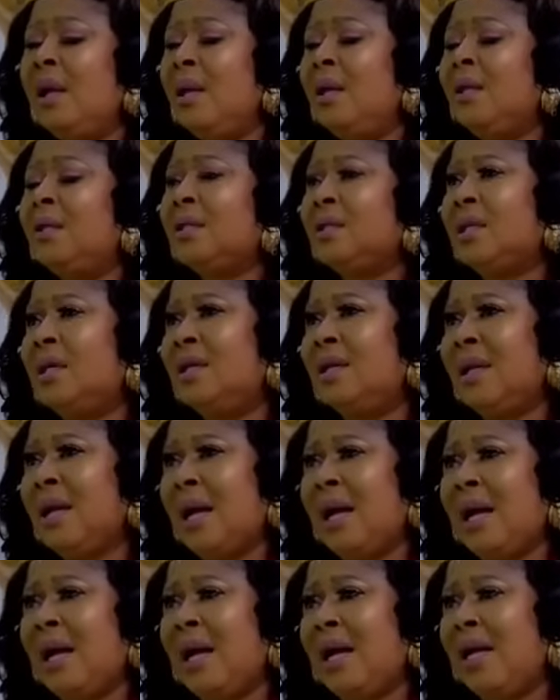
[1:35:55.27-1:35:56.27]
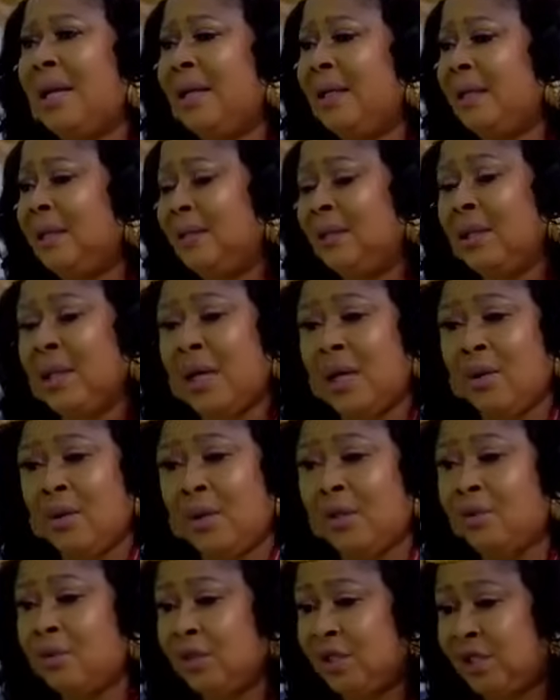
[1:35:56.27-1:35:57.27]
Son, I
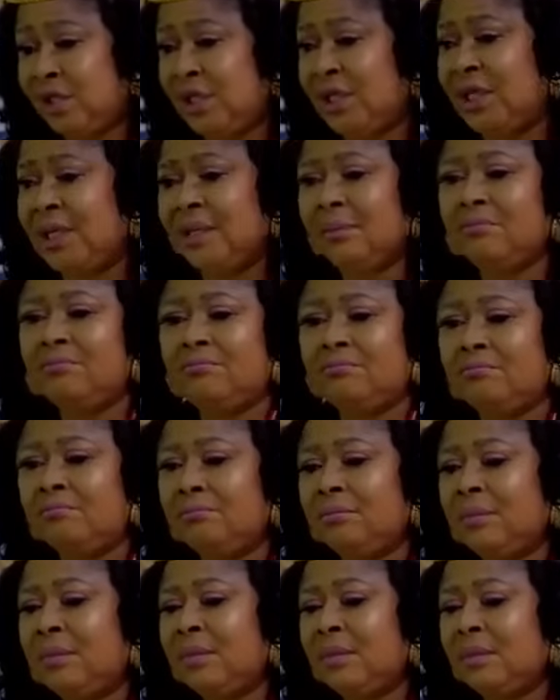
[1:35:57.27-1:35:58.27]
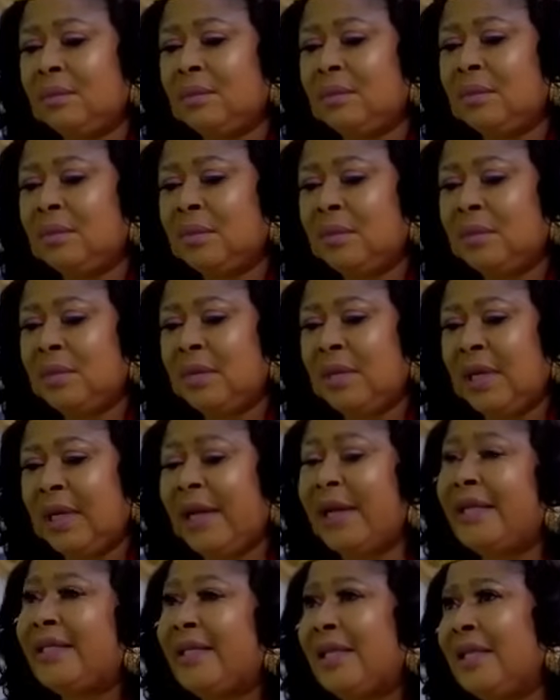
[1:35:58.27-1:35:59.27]
want to share
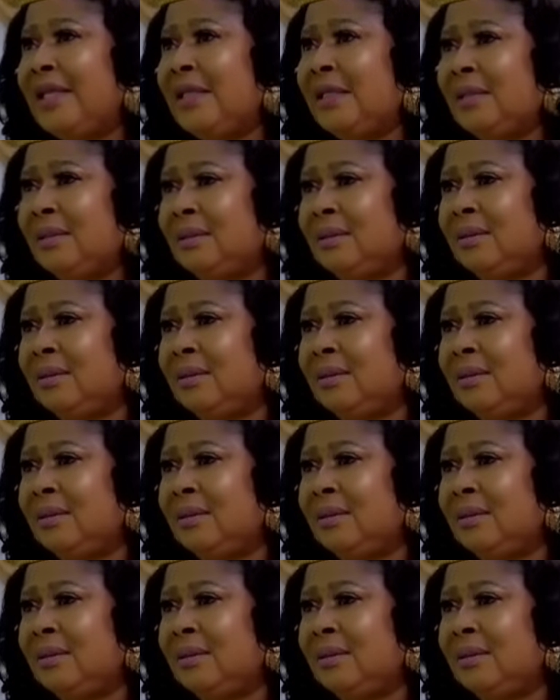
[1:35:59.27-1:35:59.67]
a tale